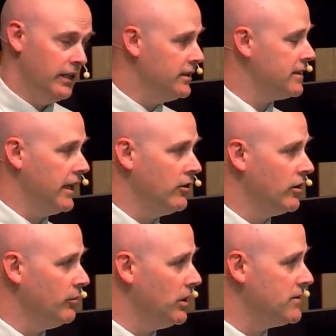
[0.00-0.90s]
He gets
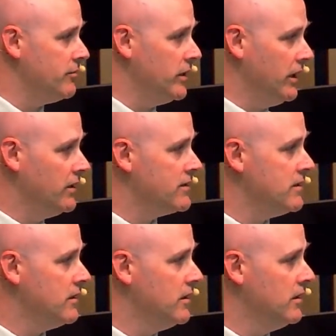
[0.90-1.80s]
angry about some
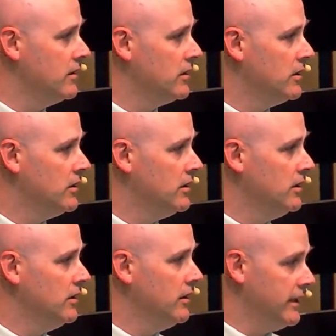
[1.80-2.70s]
things.
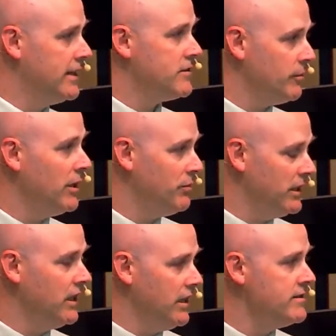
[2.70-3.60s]
The answer might
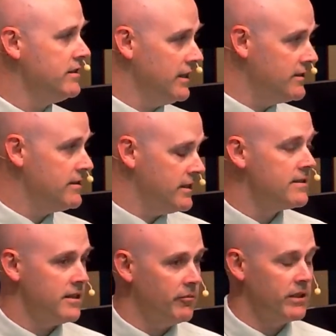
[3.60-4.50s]
be yes. Is
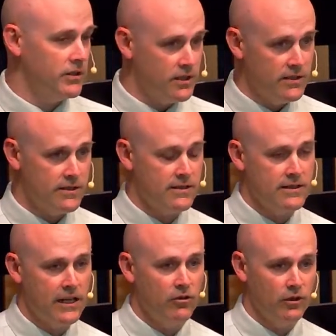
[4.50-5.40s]
this something Jesus
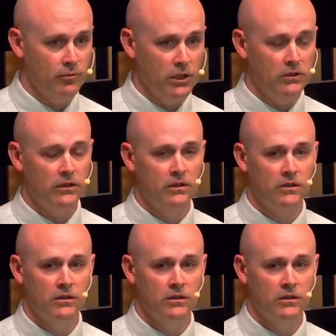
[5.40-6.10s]
is angry about?